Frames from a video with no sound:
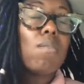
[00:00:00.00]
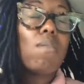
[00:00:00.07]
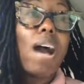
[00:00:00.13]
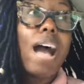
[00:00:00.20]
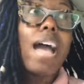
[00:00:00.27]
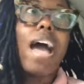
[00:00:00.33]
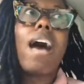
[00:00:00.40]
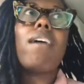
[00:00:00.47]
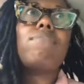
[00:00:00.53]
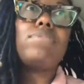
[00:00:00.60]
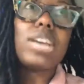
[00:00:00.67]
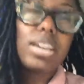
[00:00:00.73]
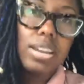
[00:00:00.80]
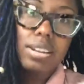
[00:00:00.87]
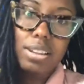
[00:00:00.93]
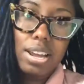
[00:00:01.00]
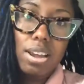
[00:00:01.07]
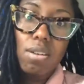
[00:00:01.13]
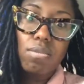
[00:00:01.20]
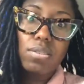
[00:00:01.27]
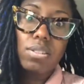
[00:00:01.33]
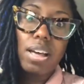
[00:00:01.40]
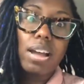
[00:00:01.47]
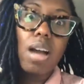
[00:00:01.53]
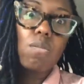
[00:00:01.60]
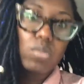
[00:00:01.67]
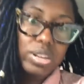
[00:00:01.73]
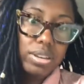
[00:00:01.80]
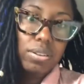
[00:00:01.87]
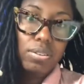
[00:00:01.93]
I have taken layover, like I
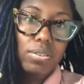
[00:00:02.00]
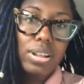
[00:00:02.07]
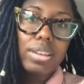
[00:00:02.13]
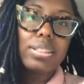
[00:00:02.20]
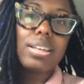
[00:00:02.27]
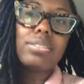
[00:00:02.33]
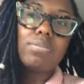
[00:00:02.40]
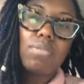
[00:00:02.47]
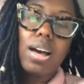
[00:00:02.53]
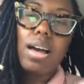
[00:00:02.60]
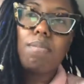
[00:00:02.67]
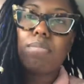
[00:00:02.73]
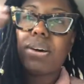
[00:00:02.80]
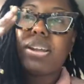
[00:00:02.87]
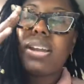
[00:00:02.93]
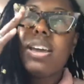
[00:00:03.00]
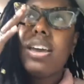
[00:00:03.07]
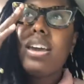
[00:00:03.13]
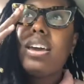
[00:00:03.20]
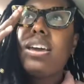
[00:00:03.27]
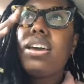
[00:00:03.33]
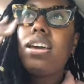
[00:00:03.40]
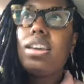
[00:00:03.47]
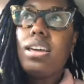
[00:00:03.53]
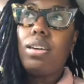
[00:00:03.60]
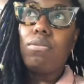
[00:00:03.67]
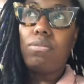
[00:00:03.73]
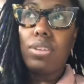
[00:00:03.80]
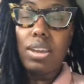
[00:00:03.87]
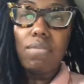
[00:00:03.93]
will, like that's fine. But
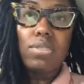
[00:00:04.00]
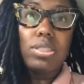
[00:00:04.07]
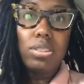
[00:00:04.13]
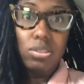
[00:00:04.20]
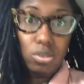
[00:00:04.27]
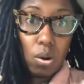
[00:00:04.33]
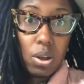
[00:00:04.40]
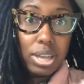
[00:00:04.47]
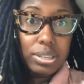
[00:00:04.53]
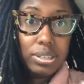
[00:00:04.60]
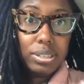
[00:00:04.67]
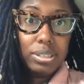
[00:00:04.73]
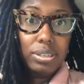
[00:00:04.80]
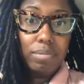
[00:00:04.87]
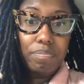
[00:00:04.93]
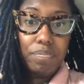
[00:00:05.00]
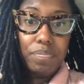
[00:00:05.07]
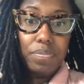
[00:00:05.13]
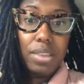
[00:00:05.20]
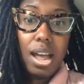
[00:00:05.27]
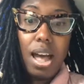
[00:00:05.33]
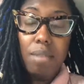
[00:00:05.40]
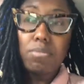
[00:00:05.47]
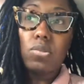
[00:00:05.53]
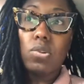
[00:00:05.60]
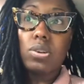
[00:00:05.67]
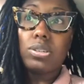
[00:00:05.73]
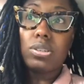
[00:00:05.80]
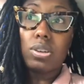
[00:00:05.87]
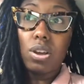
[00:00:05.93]
if given the choice, I'm
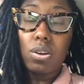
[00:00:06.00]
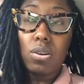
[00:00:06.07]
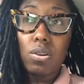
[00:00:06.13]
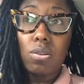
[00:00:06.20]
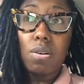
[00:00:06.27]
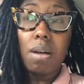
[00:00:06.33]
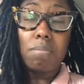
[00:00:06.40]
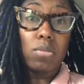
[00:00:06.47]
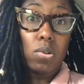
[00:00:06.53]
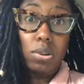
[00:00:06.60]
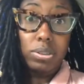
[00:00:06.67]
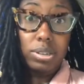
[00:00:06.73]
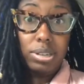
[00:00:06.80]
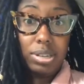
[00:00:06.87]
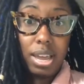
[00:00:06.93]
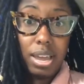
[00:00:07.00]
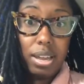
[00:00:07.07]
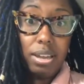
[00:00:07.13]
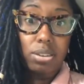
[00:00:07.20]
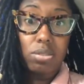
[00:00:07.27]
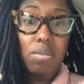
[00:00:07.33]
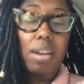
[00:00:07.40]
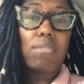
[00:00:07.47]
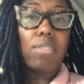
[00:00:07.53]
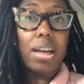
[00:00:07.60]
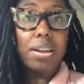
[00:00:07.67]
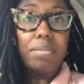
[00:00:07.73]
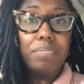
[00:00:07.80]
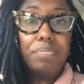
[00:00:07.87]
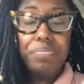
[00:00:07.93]
going to take a direct
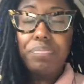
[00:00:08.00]
flight.